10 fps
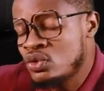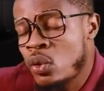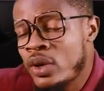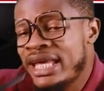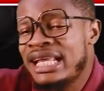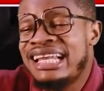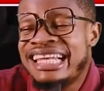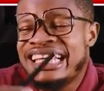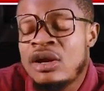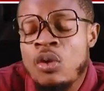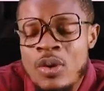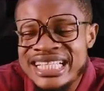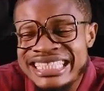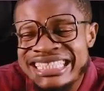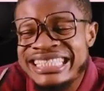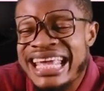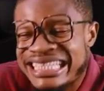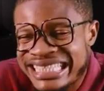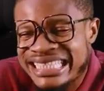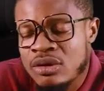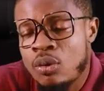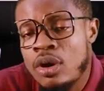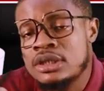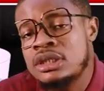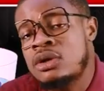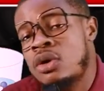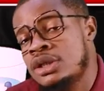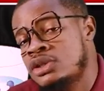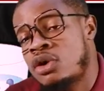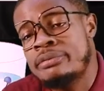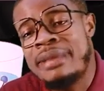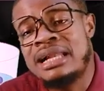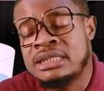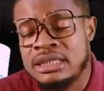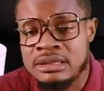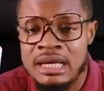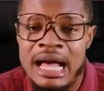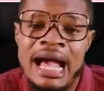to a liquid state, what is it called? It's called melting.